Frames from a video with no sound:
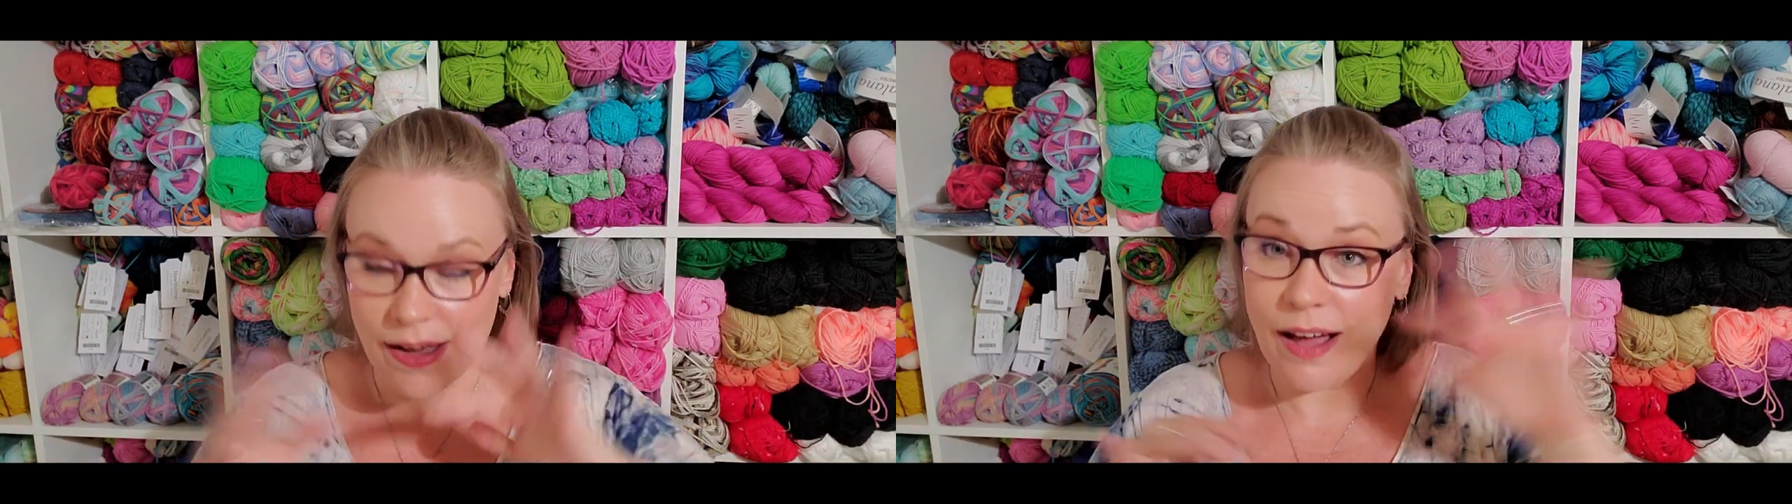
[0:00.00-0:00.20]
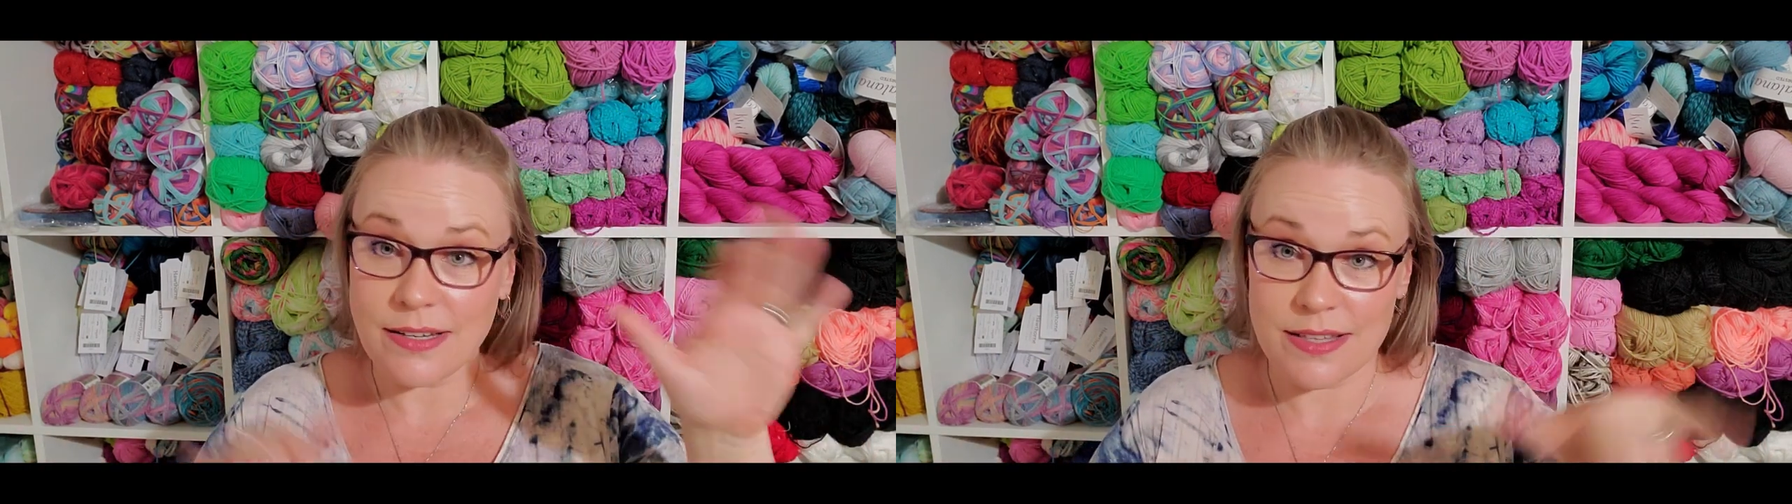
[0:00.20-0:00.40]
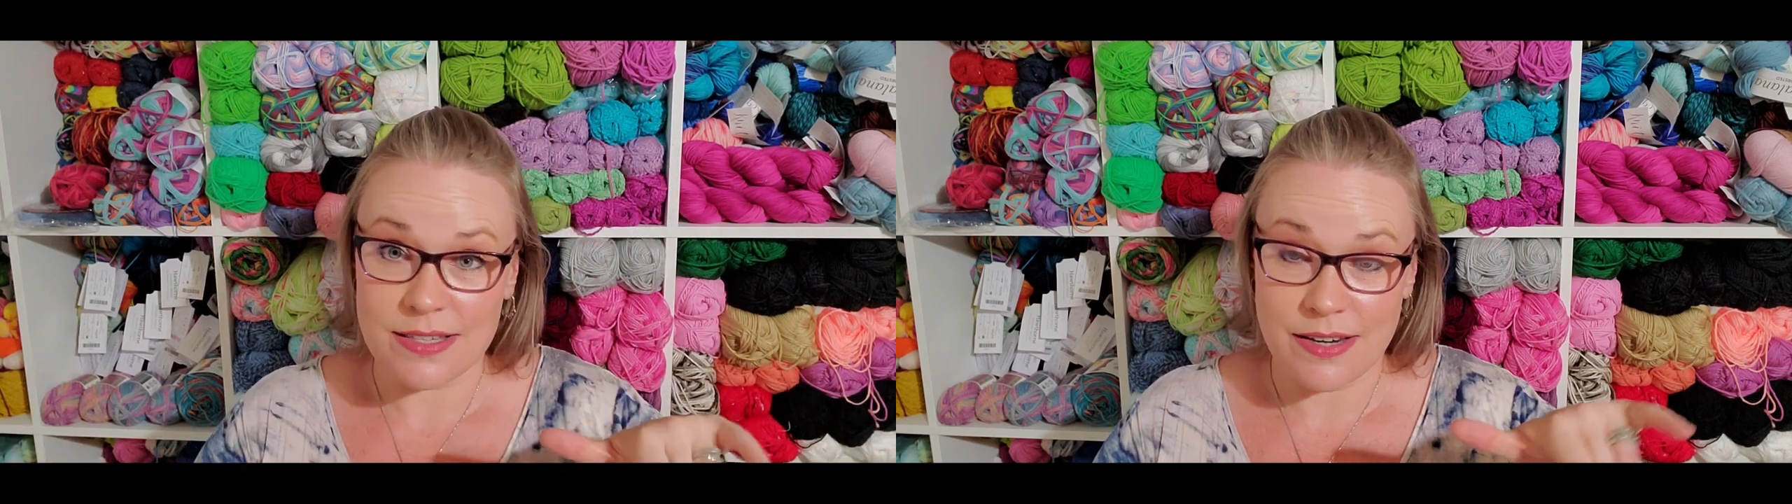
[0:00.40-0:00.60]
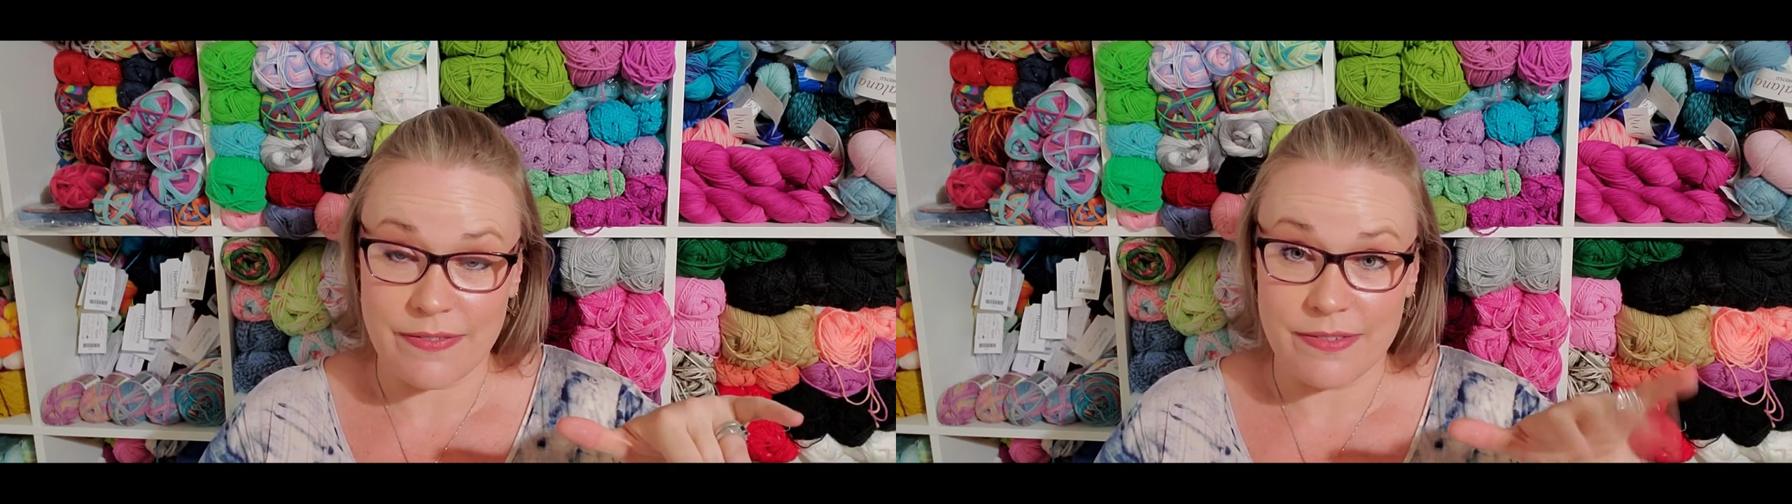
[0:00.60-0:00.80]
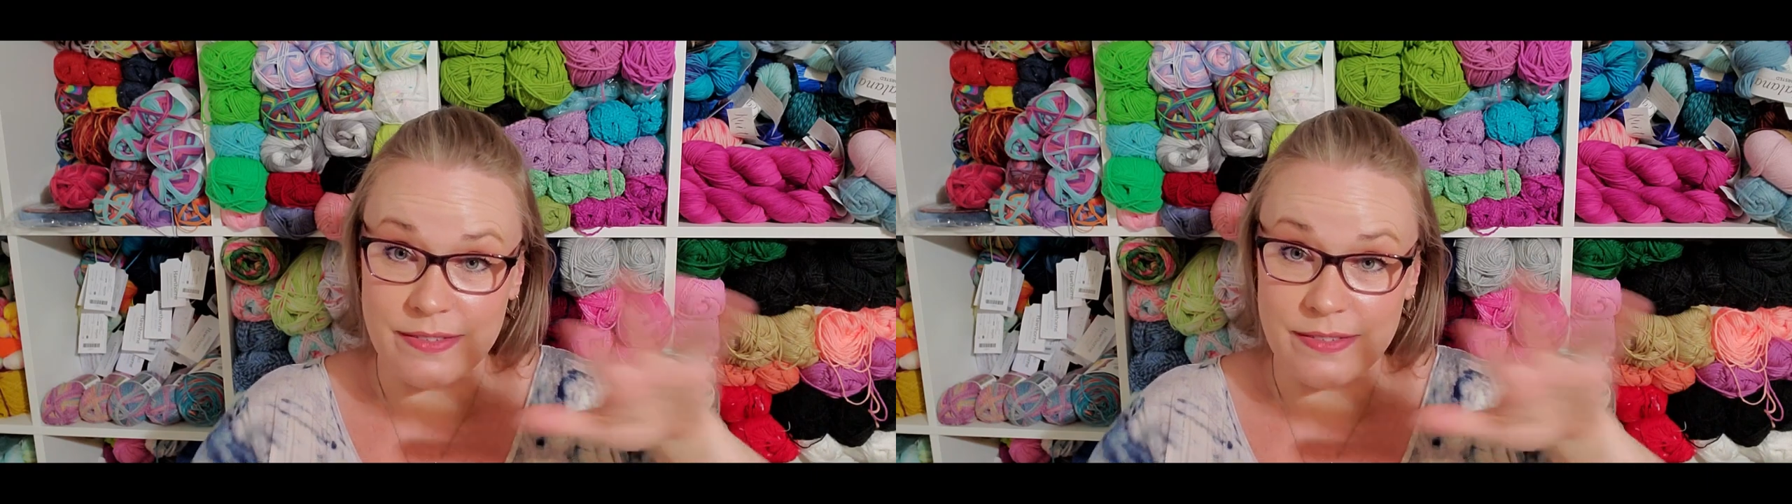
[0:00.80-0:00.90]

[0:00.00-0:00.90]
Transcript: On to the stuff.